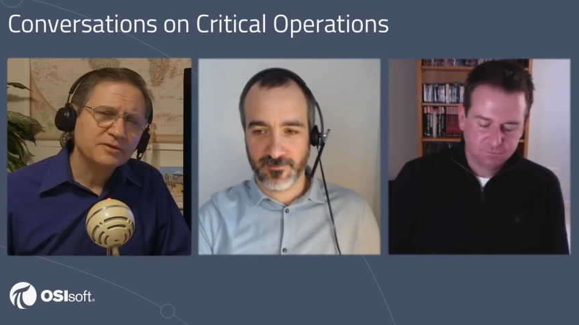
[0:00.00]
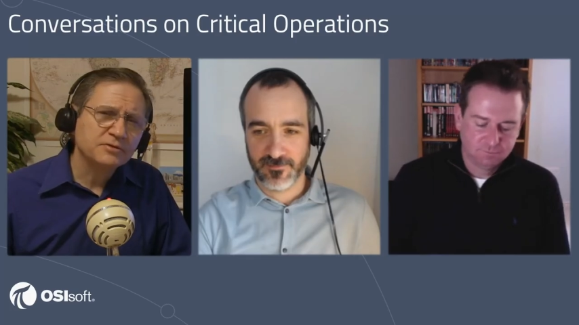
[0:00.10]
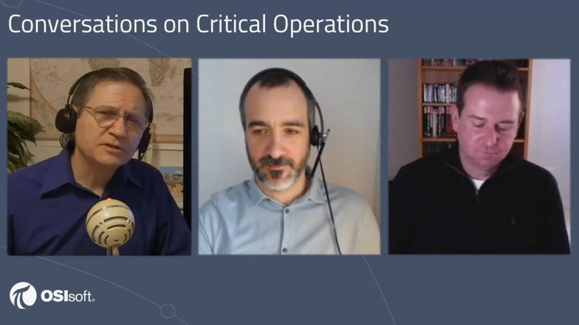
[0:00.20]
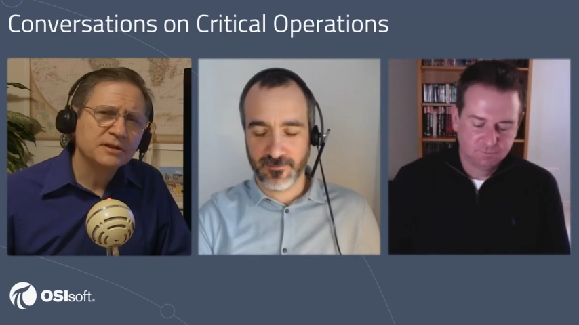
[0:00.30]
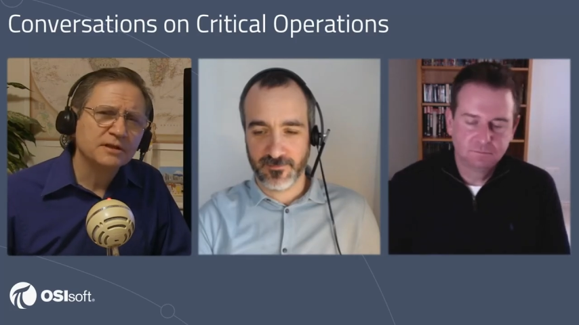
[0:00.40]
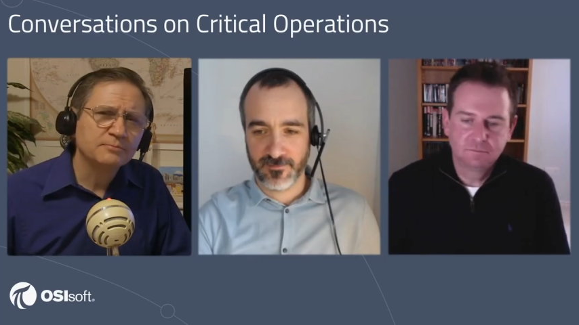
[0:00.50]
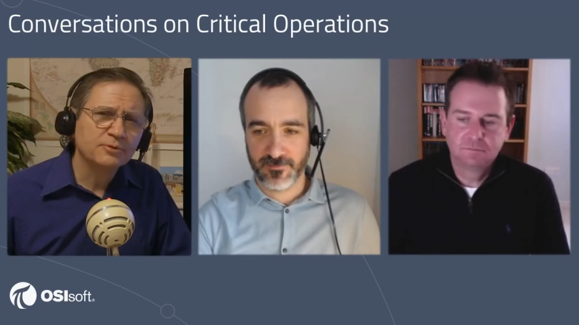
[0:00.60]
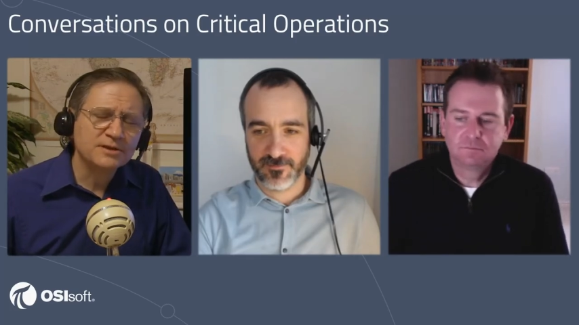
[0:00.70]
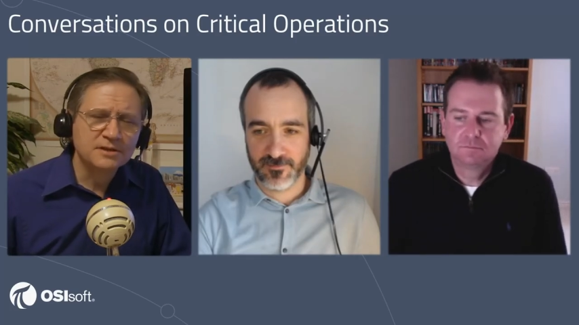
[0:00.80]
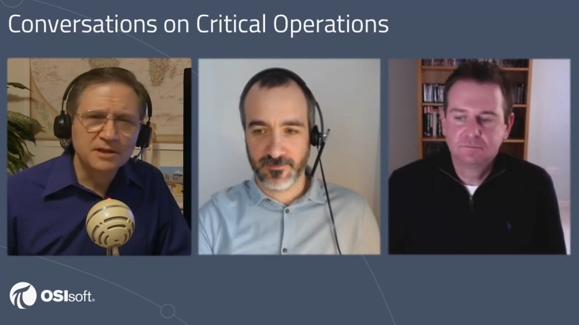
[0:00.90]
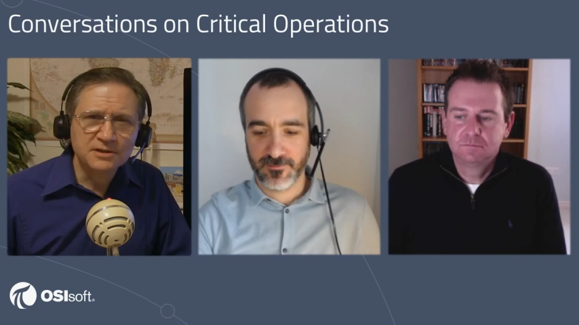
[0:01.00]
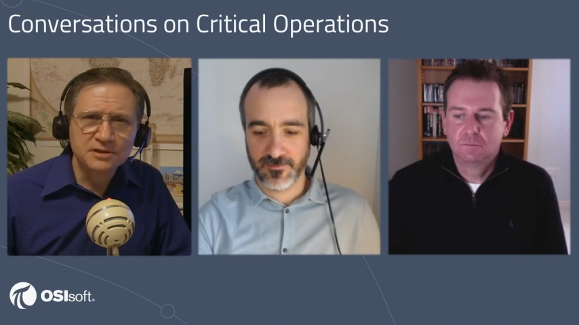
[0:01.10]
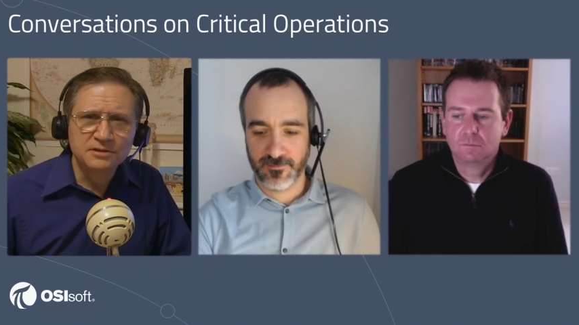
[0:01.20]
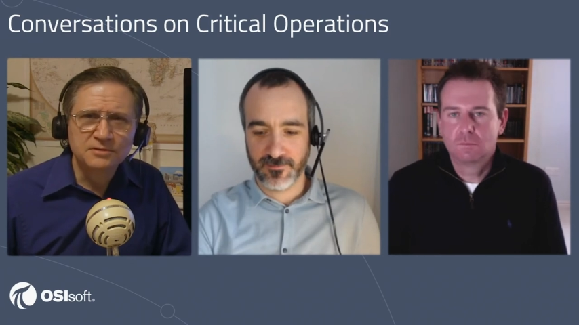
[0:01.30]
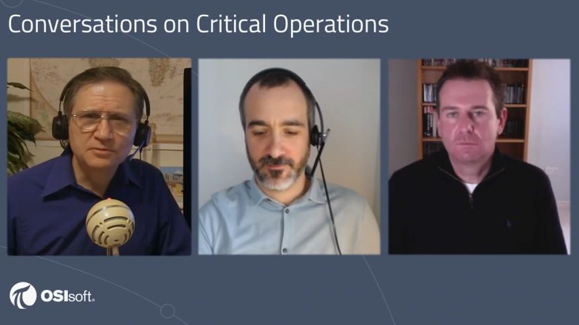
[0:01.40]
Speaker 1: you did a presentation
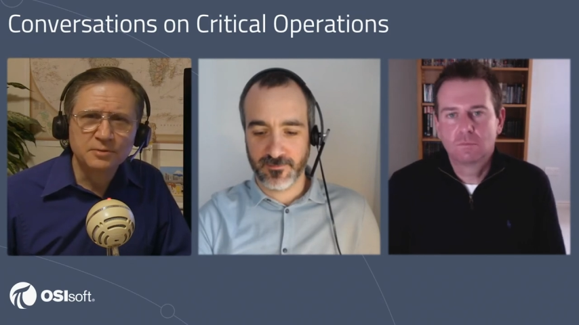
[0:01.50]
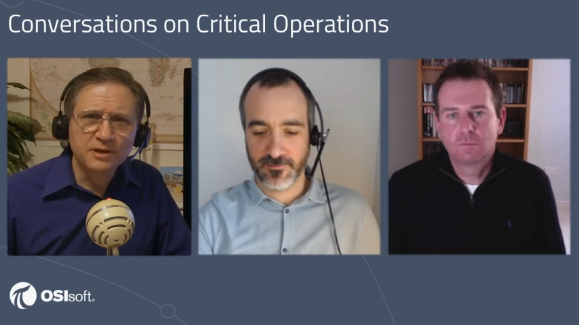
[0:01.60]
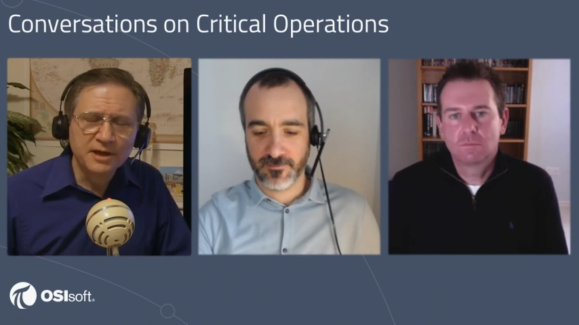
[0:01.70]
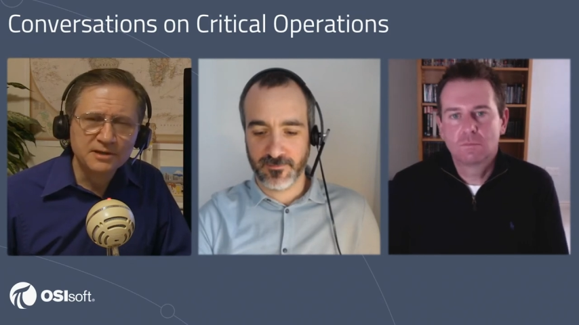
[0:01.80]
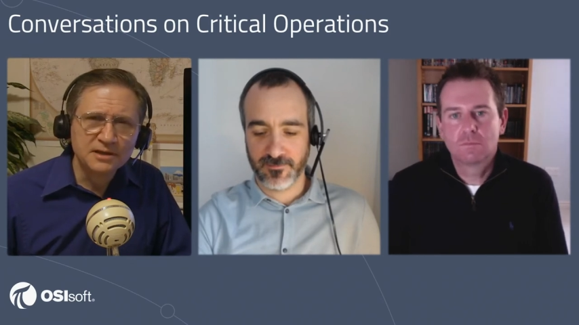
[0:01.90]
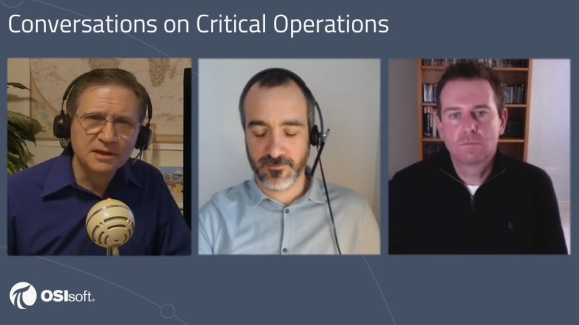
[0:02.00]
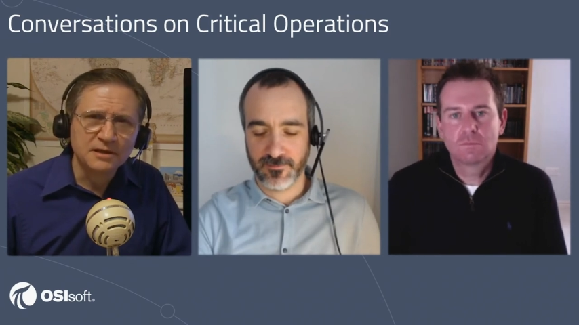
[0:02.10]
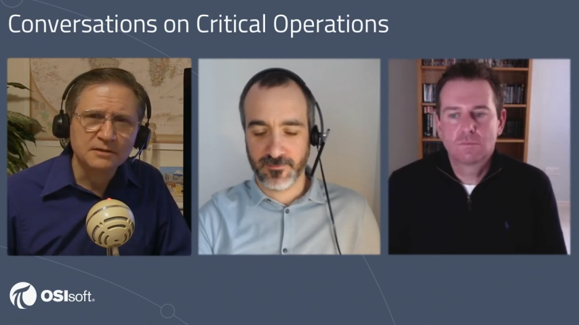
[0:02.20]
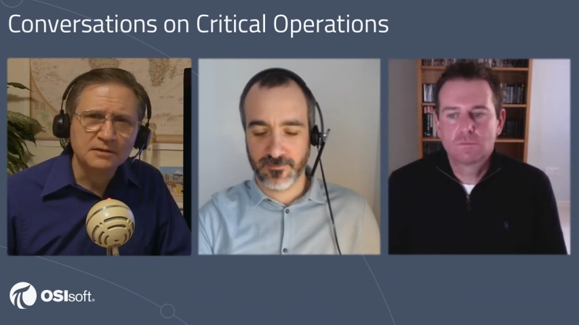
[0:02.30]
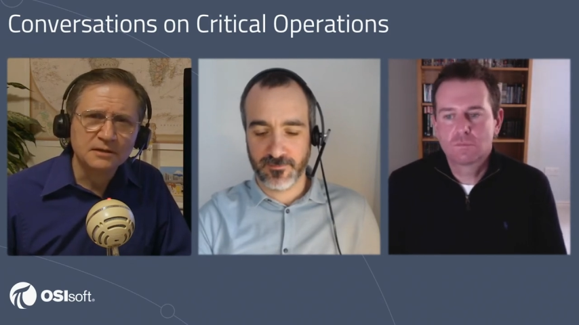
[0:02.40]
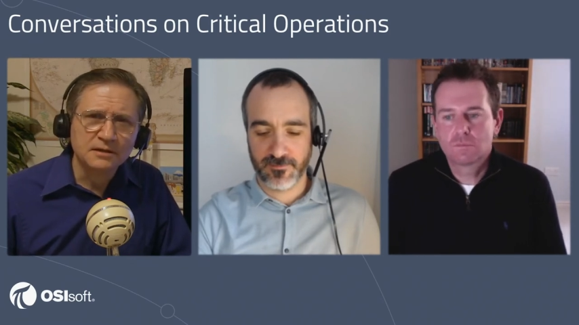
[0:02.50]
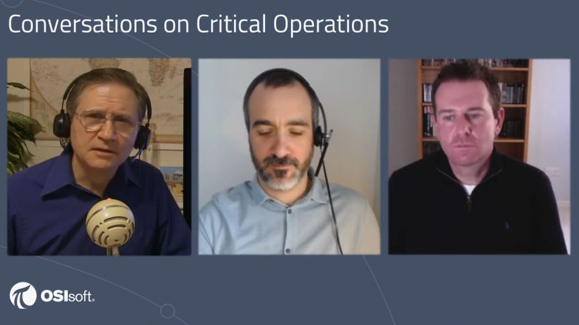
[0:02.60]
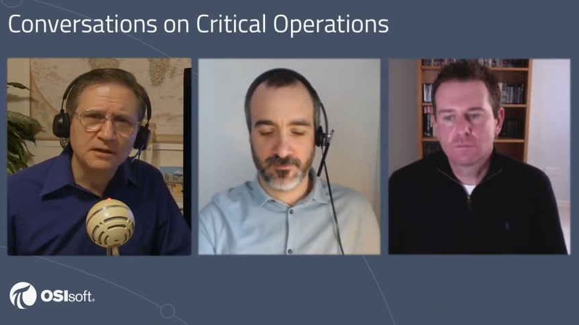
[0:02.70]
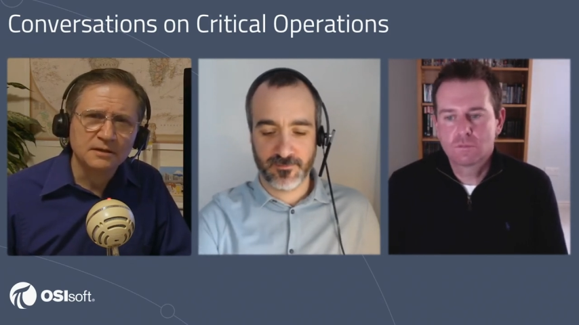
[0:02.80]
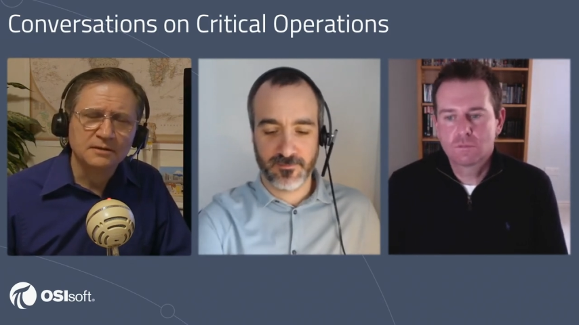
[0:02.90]
in 2018
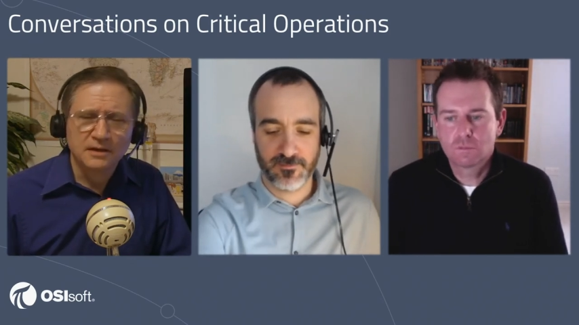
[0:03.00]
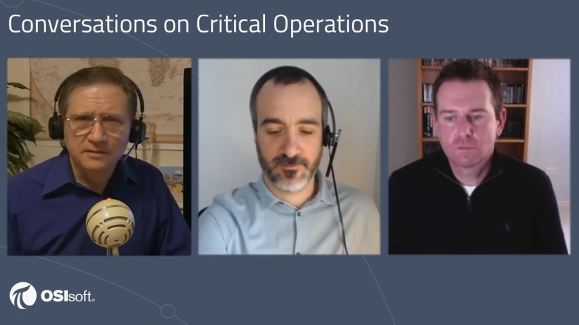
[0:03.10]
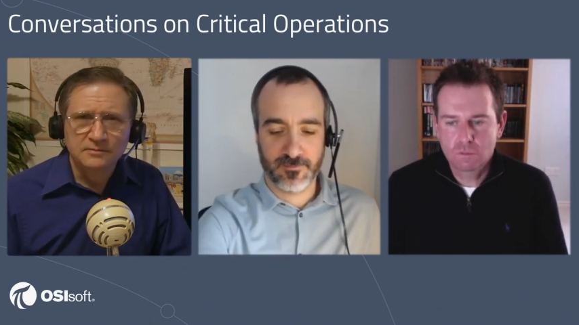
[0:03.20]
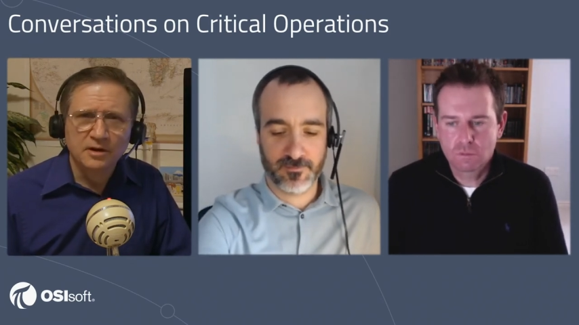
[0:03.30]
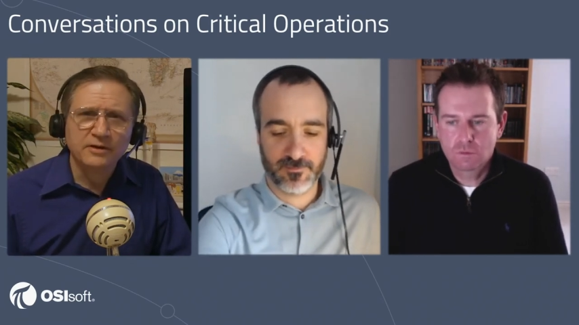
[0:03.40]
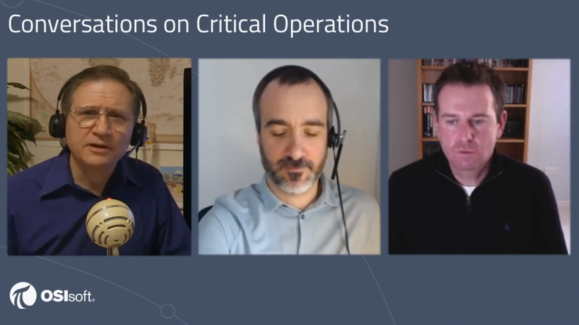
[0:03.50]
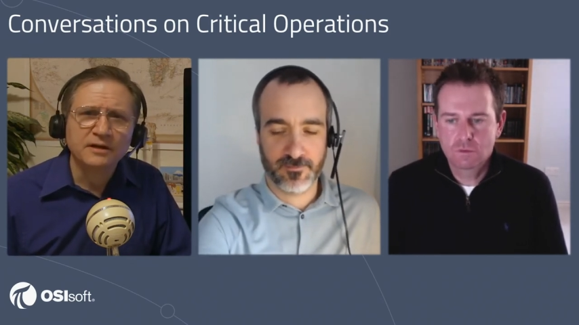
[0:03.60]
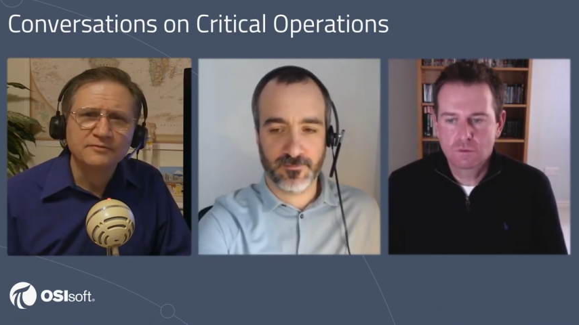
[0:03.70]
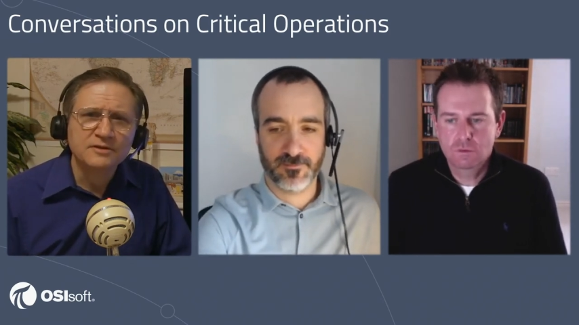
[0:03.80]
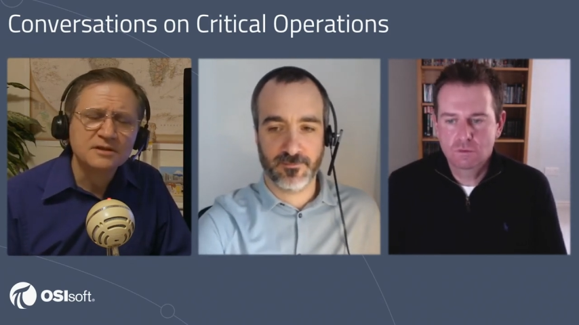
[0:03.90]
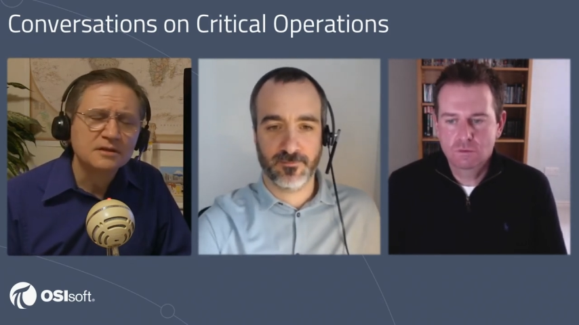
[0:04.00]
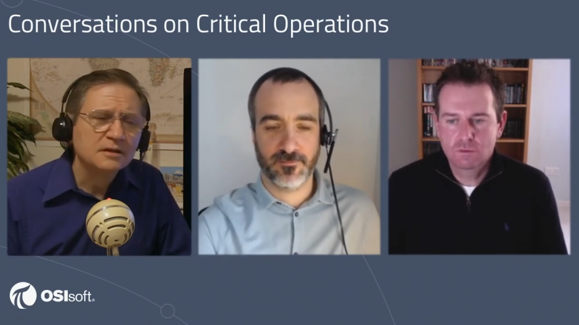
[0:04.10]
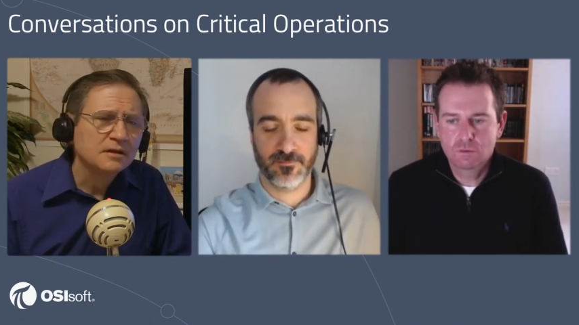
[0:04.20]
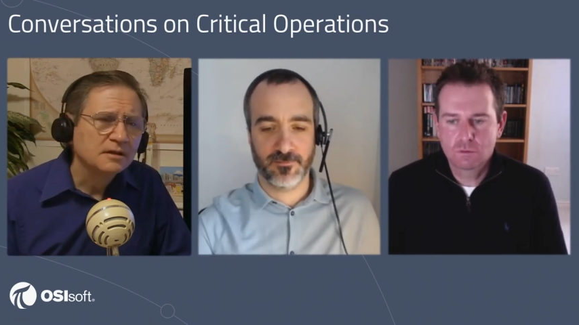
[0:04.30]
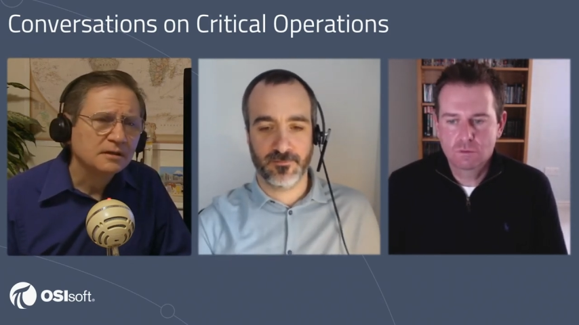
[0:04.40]
at our conference
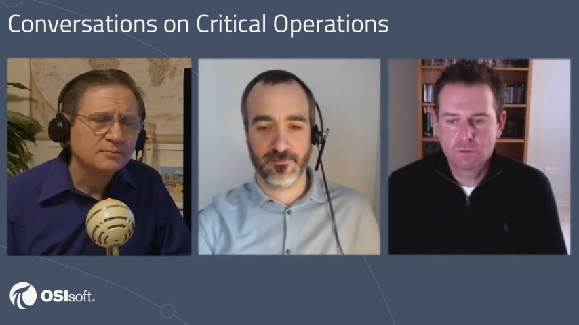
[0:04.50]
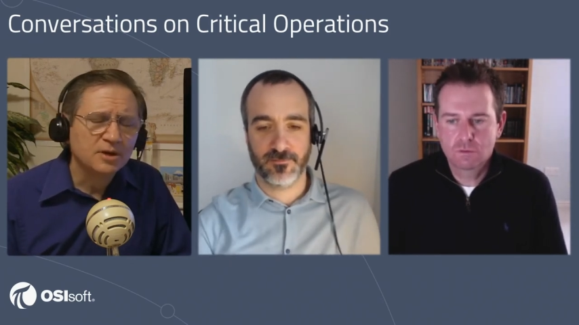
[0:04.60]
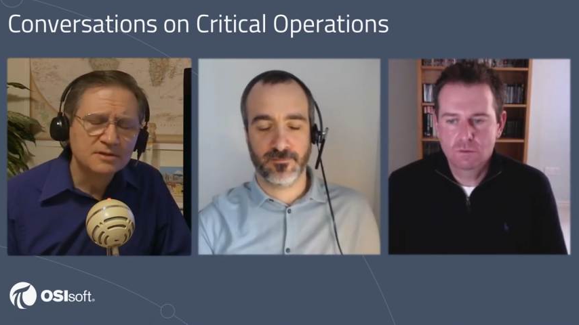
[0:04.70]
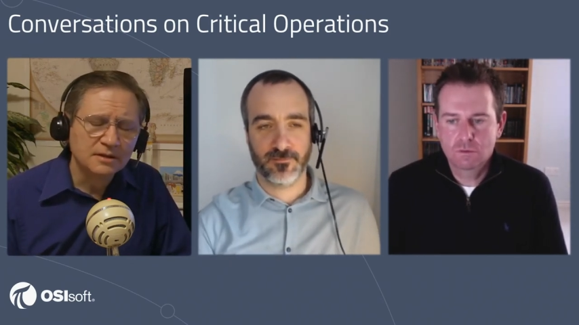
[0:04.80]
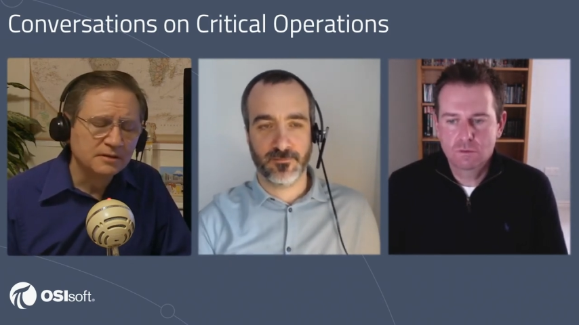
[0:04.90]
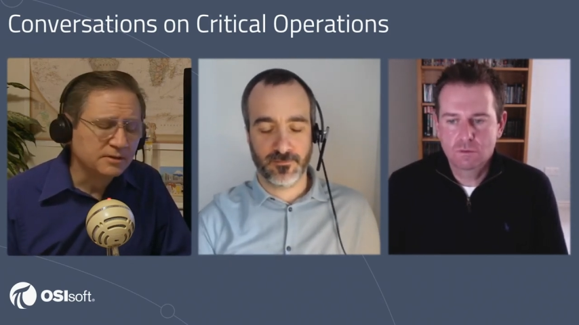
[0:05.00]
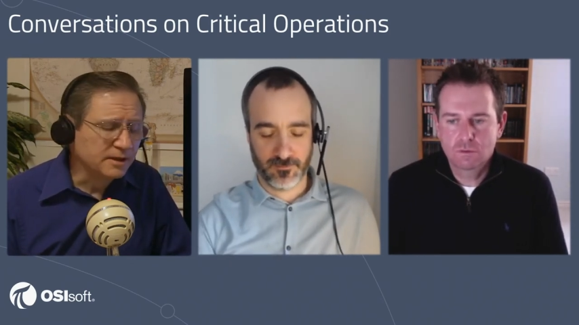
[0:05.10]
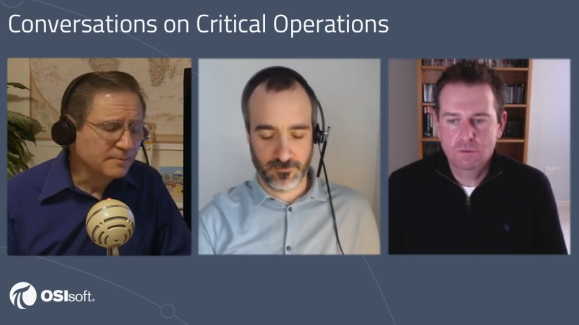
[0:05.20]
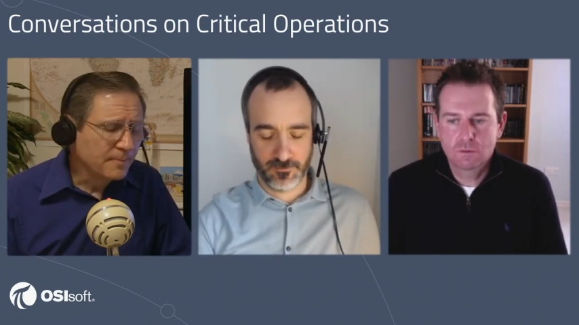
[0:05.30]
in Barcelona,